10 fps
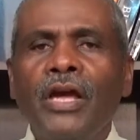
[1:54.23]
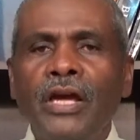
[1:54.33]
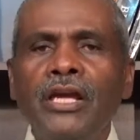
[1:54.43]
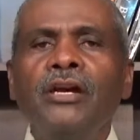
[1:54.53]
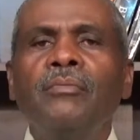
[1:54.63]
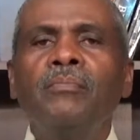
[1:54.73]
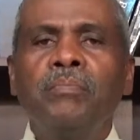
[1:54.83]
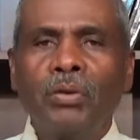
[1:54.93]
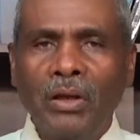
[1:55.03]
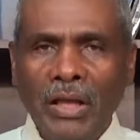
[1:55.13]
Him
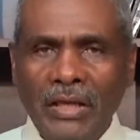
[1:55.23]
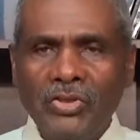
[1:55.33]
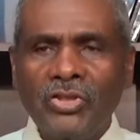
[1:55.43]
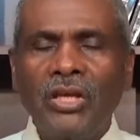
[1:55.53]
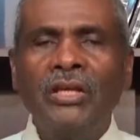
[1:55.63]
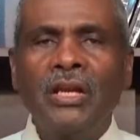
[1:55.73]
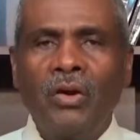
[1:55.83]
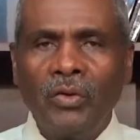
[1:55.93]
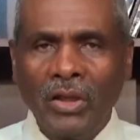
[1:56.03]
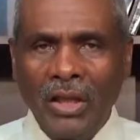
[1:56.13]
place in
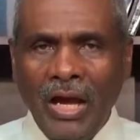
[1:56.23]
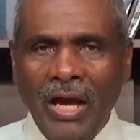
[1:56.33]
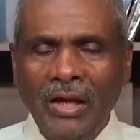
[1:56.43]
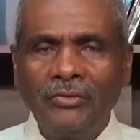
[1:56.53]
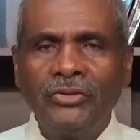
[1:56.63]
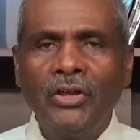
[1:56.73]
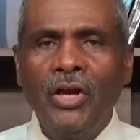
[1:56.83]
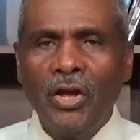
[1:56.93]
our lives